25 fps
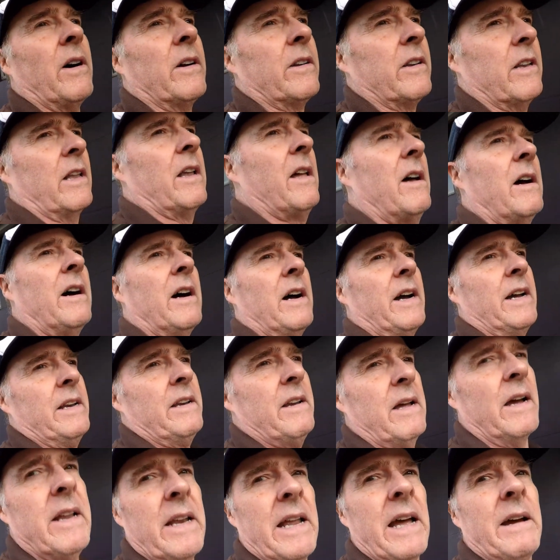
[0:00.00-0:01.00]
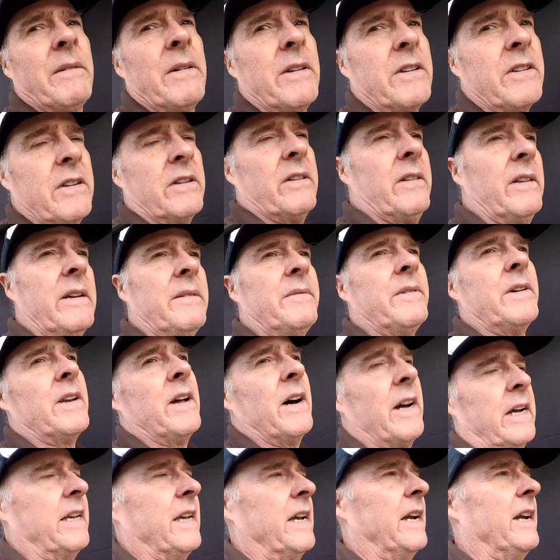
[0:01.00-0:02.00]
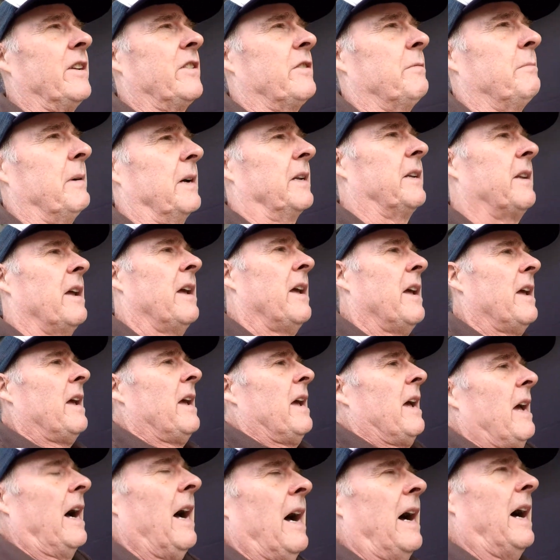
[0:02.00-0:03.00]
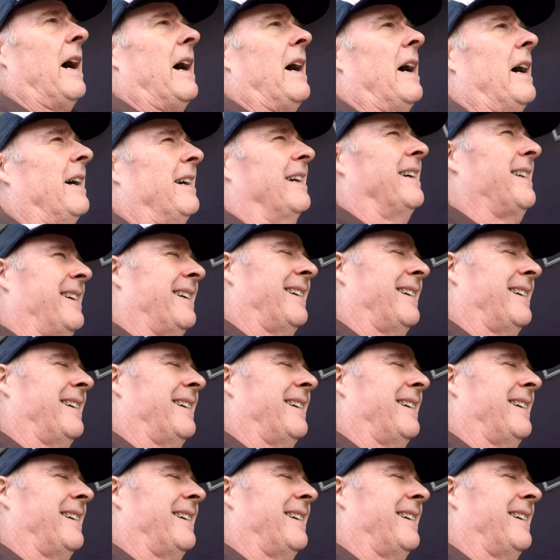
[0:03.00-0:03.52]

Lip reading: online and have it delivered, I guess, but I